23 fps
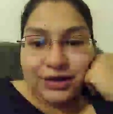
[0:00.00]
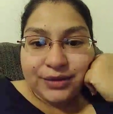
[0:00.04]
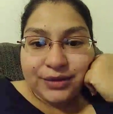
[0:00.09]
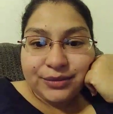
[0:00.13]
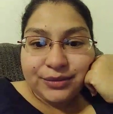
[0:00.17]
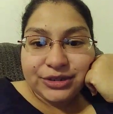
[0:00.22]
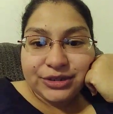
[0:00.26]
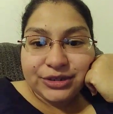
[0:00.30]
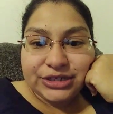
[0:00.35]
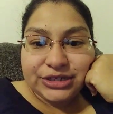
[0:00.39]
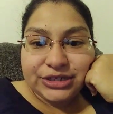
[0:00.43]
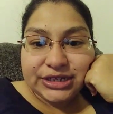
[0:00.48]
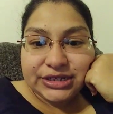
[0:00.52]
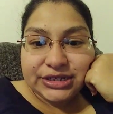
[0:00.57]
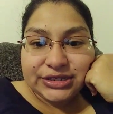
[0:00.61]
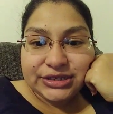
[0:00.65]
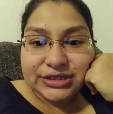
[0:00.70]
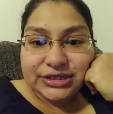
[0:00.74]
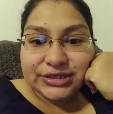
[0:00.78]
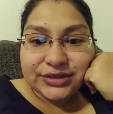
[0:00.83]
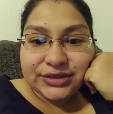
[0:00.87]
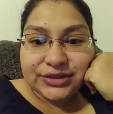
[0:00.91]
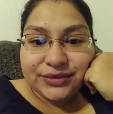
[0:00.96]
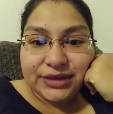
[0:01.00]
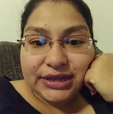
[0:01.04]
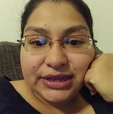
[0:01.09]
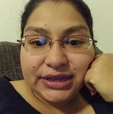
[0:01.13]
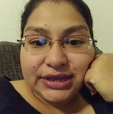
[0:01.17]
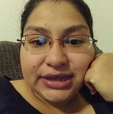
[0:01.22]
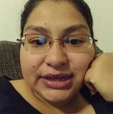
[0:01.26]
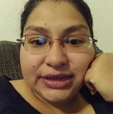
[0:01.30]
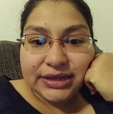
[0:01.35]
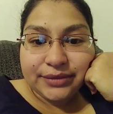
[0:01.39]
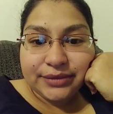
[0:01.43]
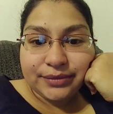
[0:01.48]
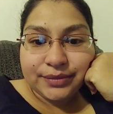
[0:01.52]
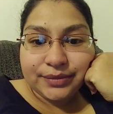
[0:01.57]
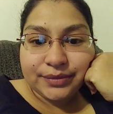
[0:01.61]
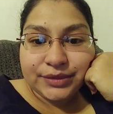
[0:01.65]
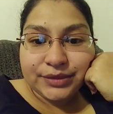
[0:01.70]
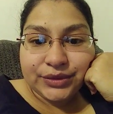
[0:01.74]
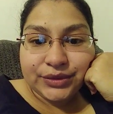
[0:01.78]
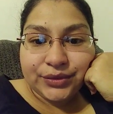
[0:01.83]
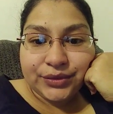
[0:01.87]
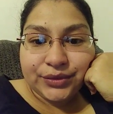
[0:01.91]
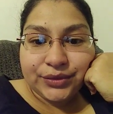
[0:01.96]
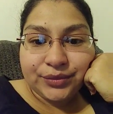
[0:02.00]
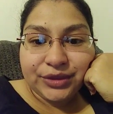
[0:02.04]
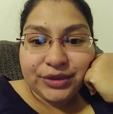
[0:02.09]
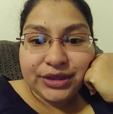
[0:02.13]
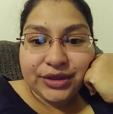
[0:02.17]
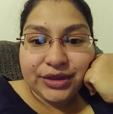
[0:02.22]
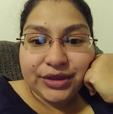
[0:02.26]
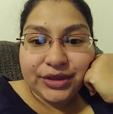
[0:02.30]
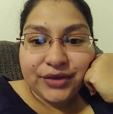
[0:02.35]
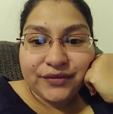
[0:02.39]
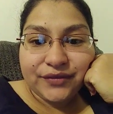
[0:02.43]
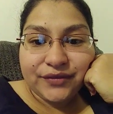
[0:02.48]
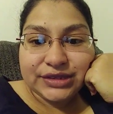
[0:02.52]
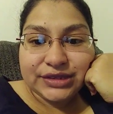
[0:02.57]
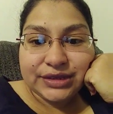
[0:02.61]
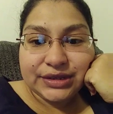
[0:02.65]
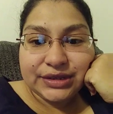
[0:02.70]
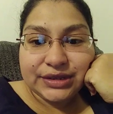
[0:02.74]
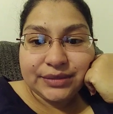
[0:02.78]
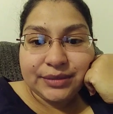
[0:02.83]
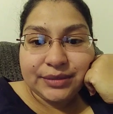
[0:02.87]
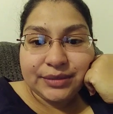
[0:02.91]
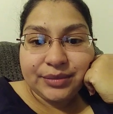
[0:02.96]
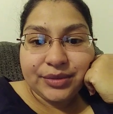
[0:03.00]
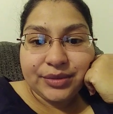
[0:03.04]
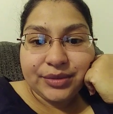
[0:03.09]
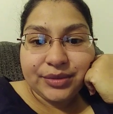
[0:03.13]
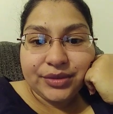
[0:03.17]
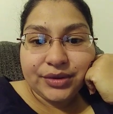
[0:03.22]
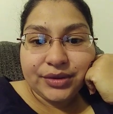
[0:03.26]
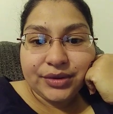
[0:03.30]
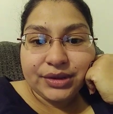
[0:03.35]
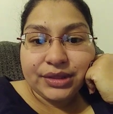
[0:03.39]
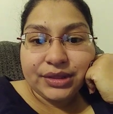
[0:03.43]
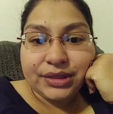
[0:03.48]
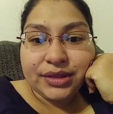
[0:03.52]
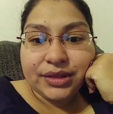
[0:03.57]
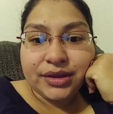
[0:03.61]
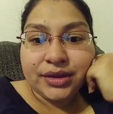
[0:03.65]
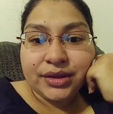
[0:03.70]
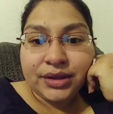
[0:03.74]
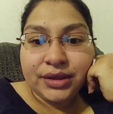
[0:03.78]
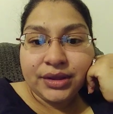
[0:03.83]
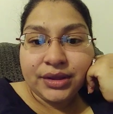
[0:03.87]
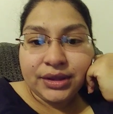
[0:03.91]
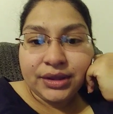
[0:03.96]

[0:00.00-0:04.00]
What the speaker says: more days so when he comes home we can go visit my brother-in-law